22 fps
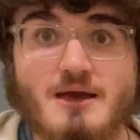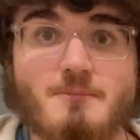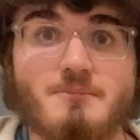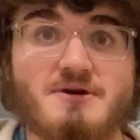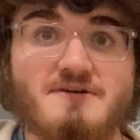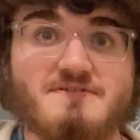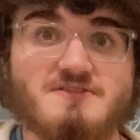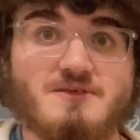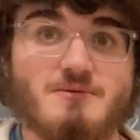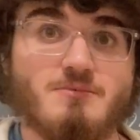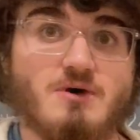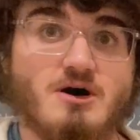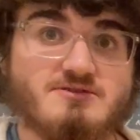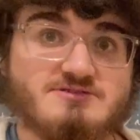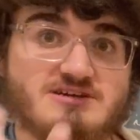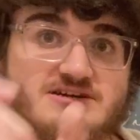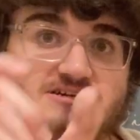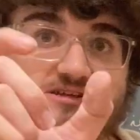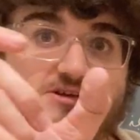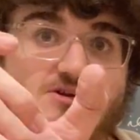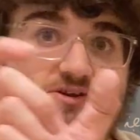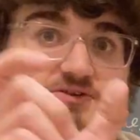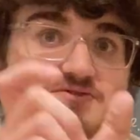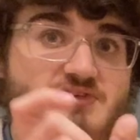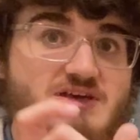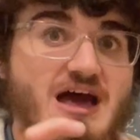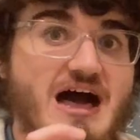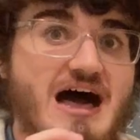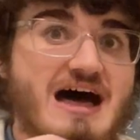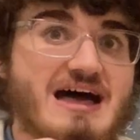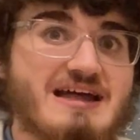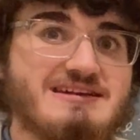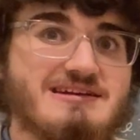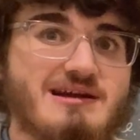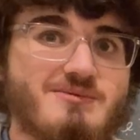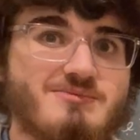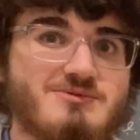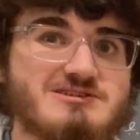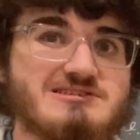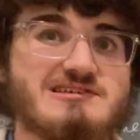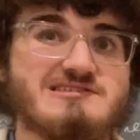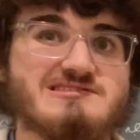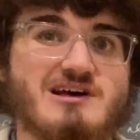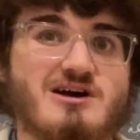But if the multitude of the odd
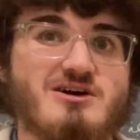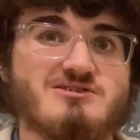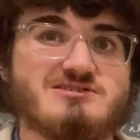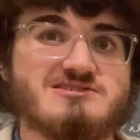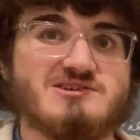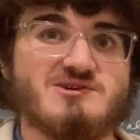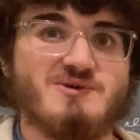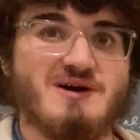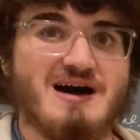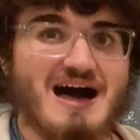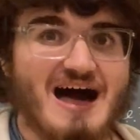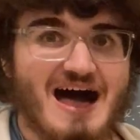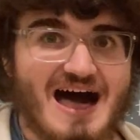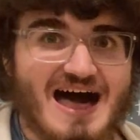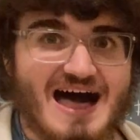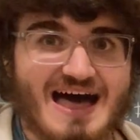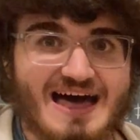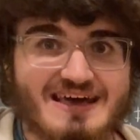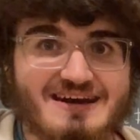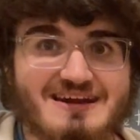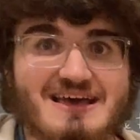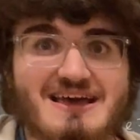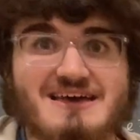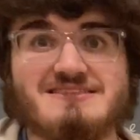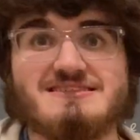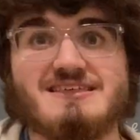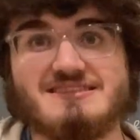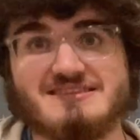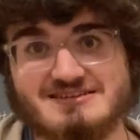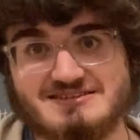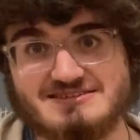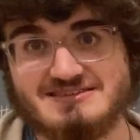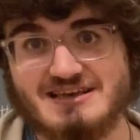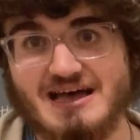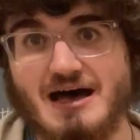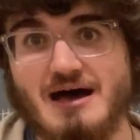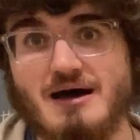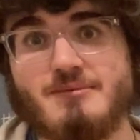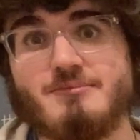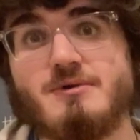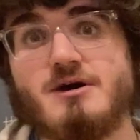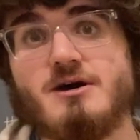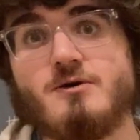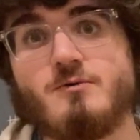numbers is also odd, then the
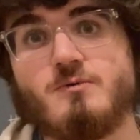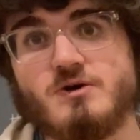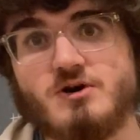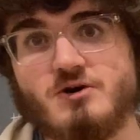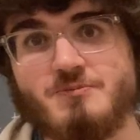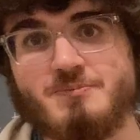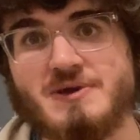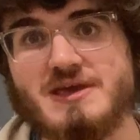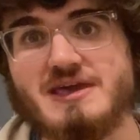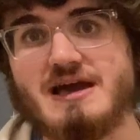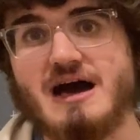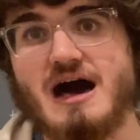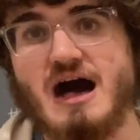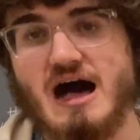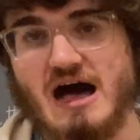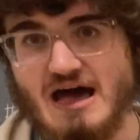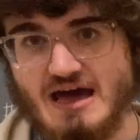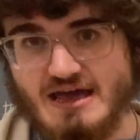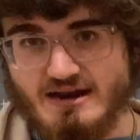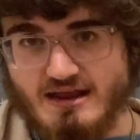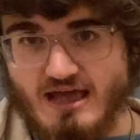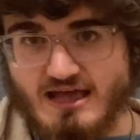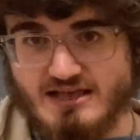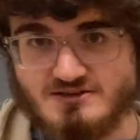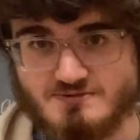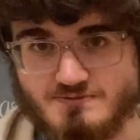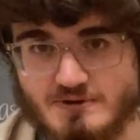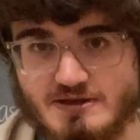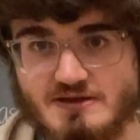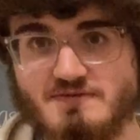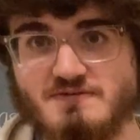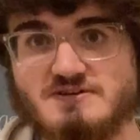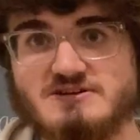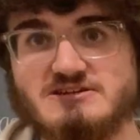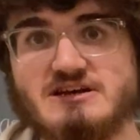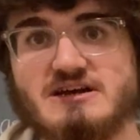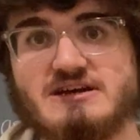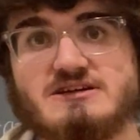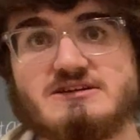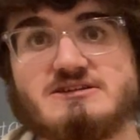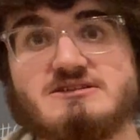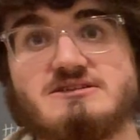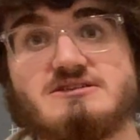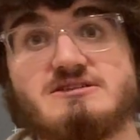sum will be odd, as we've
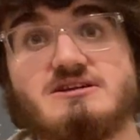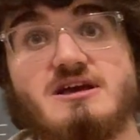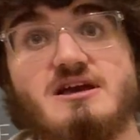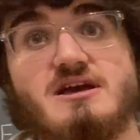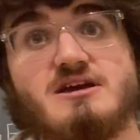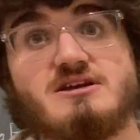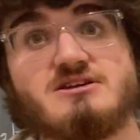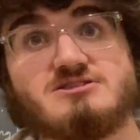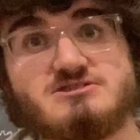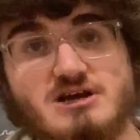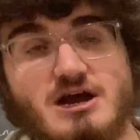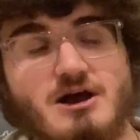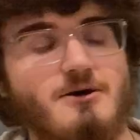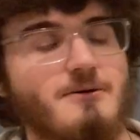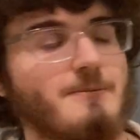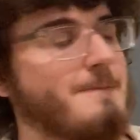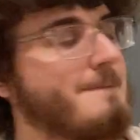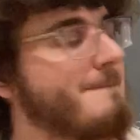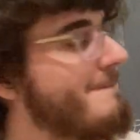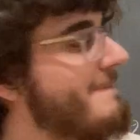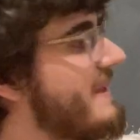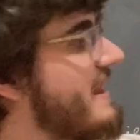just shown.